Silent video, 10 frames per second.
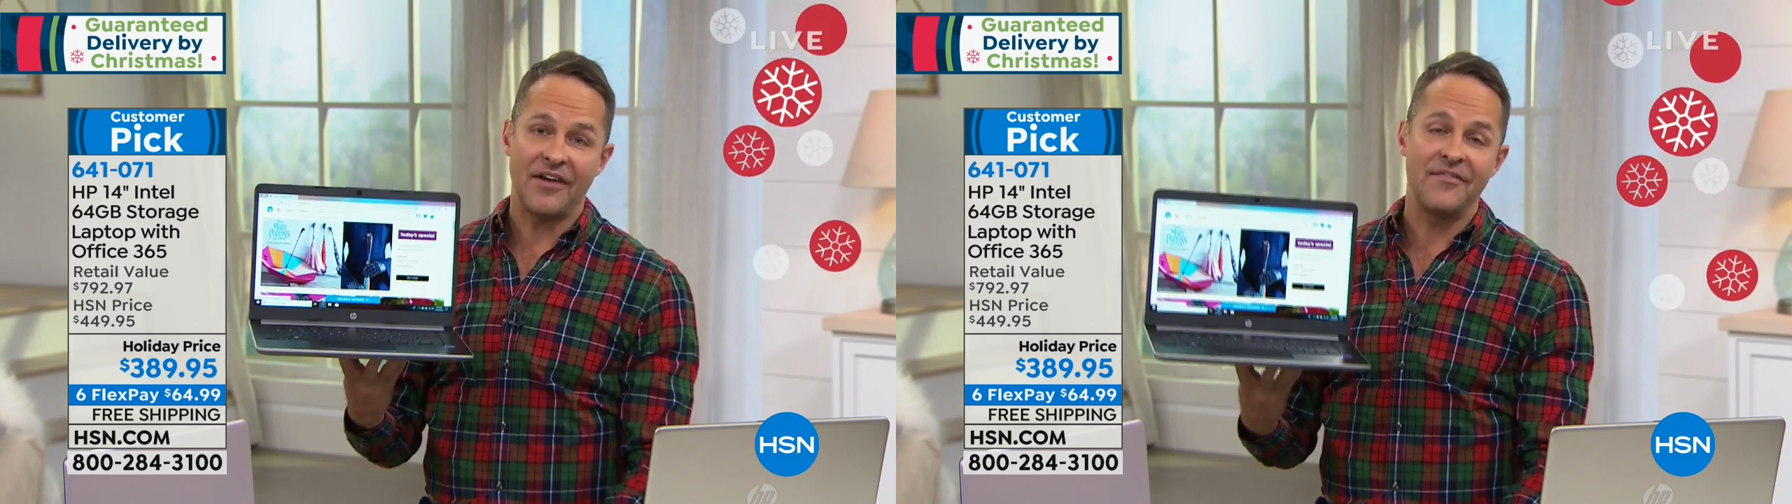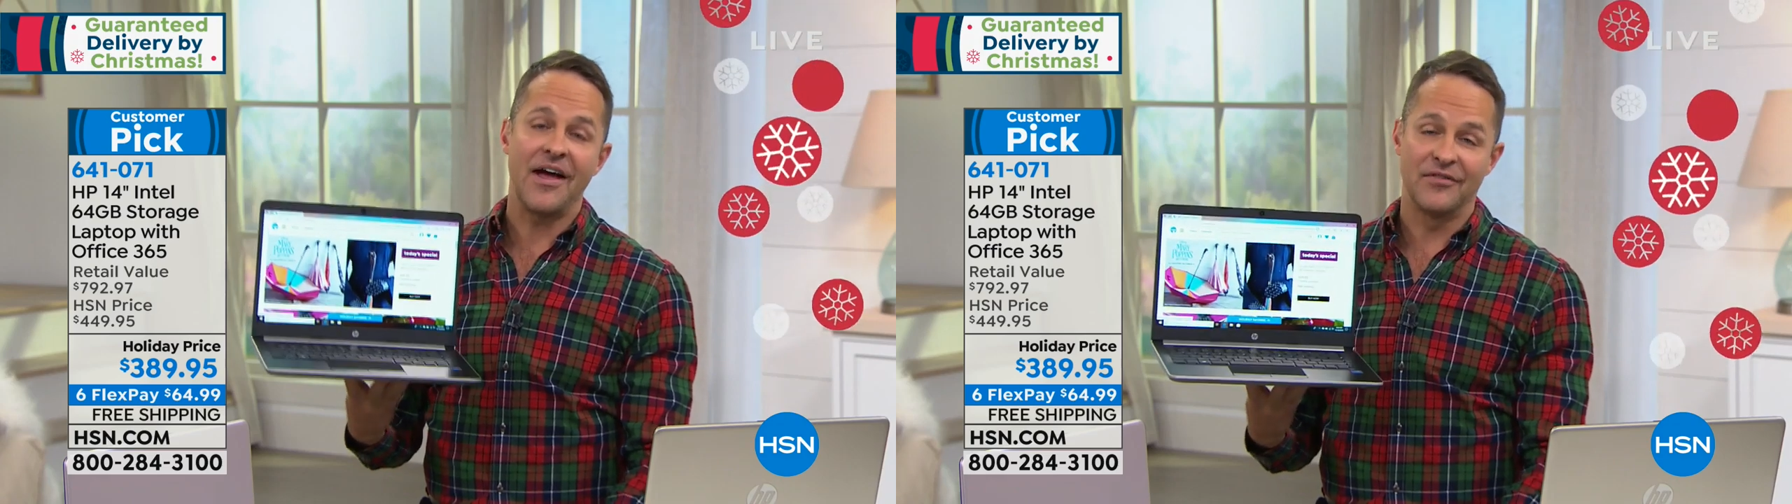
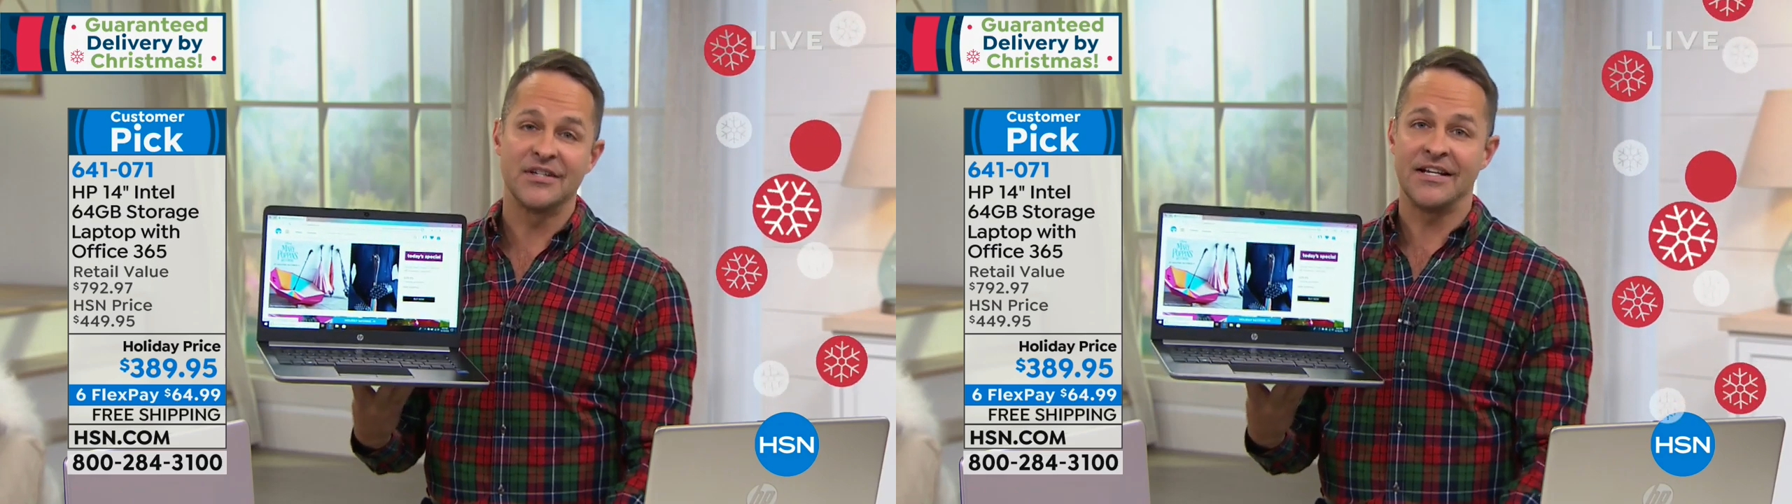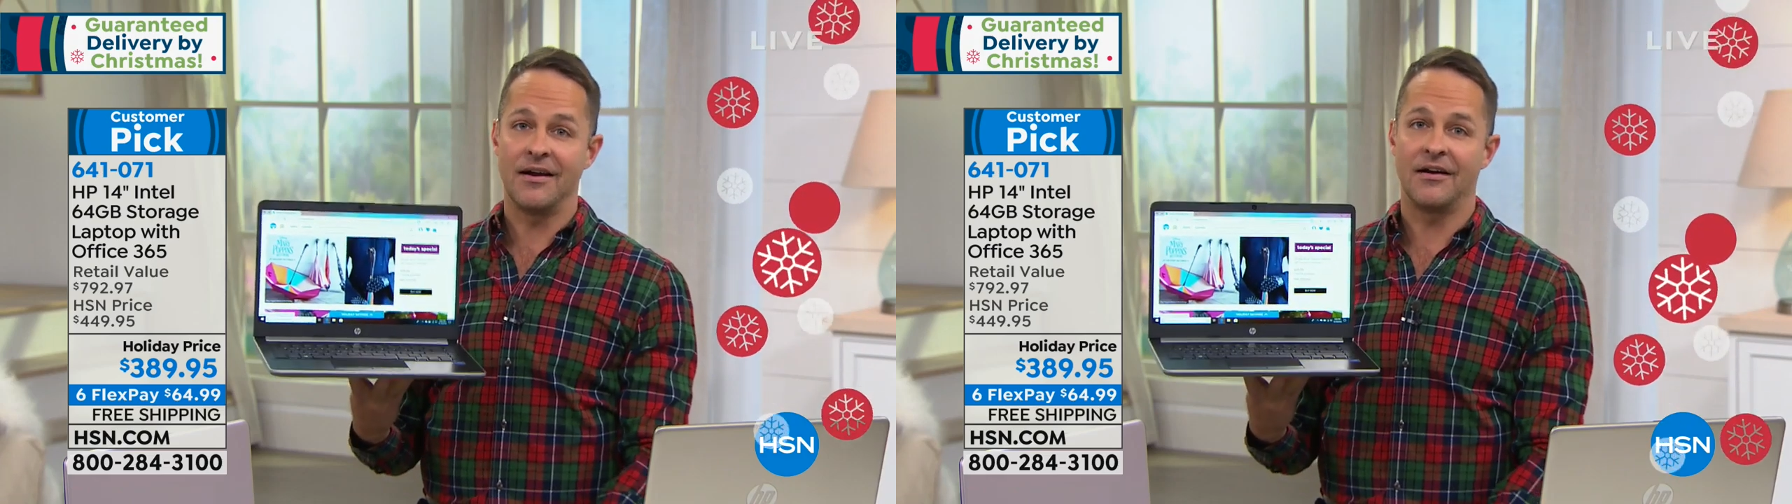I've ever
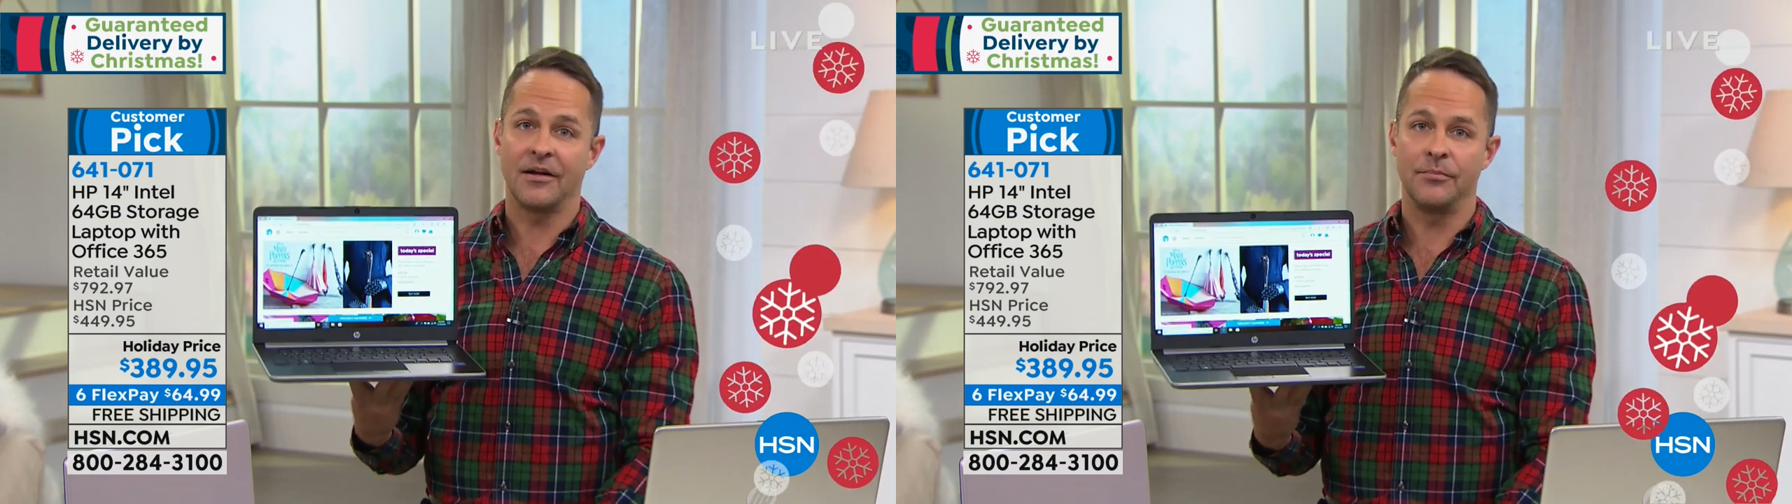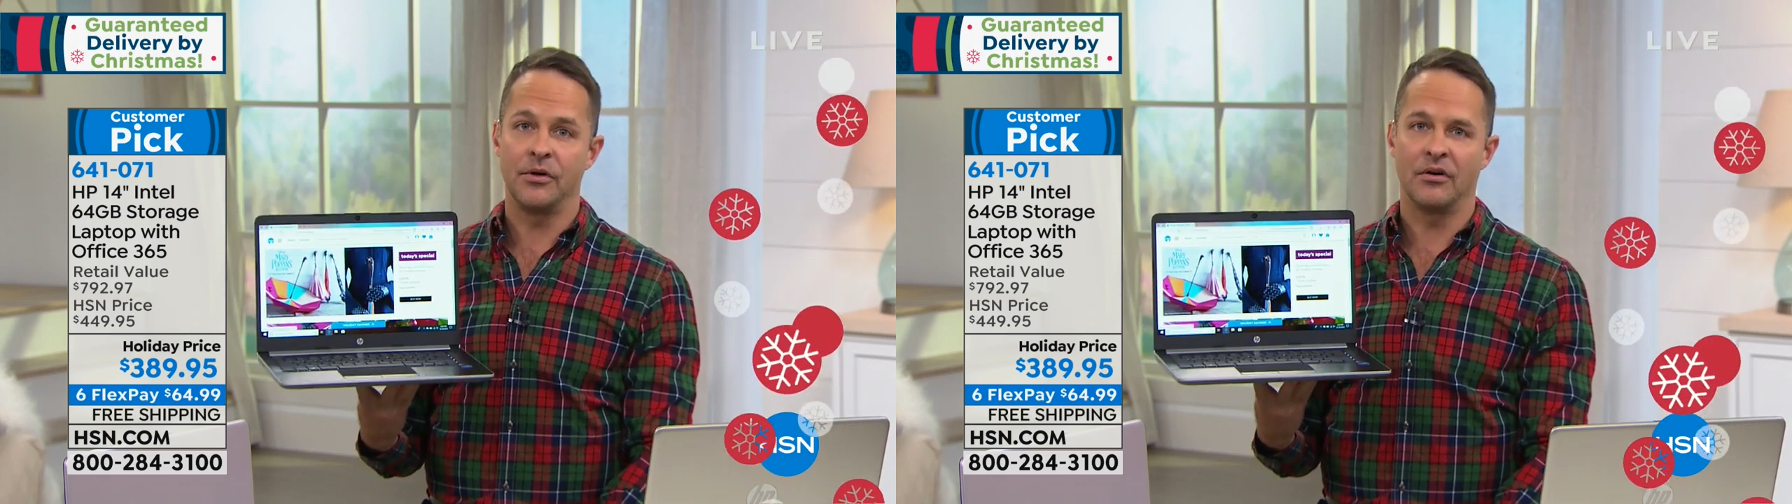seen on a
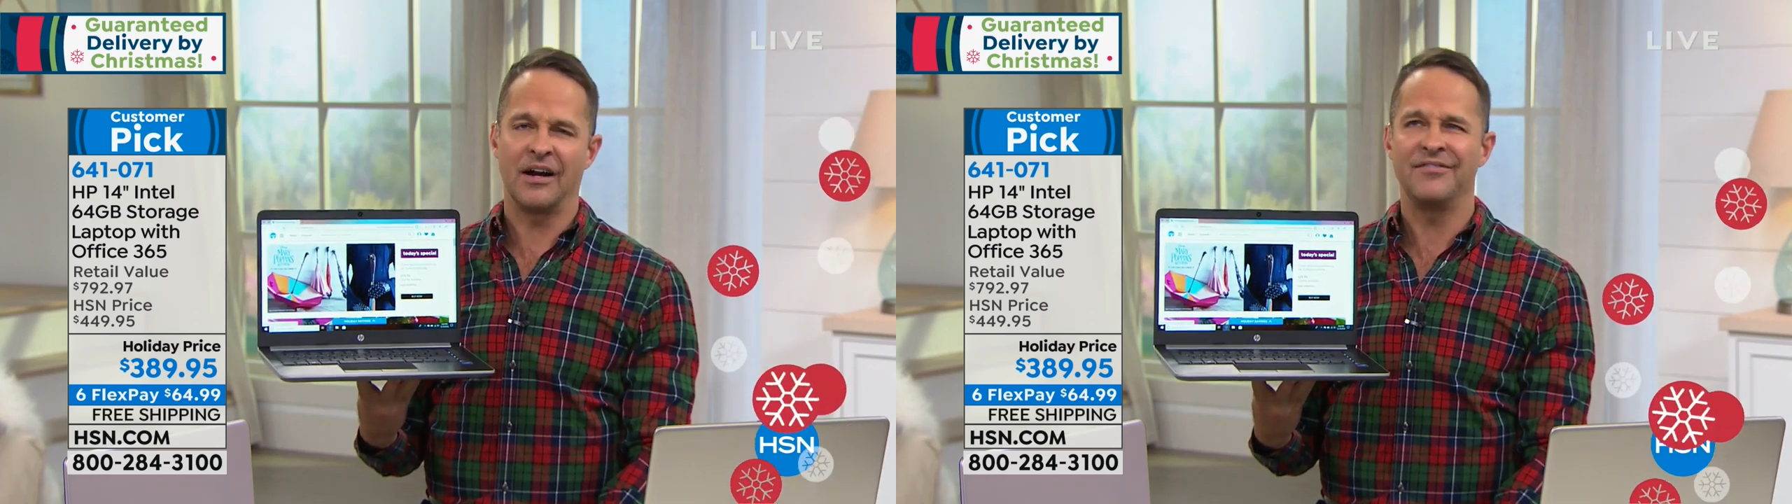computer.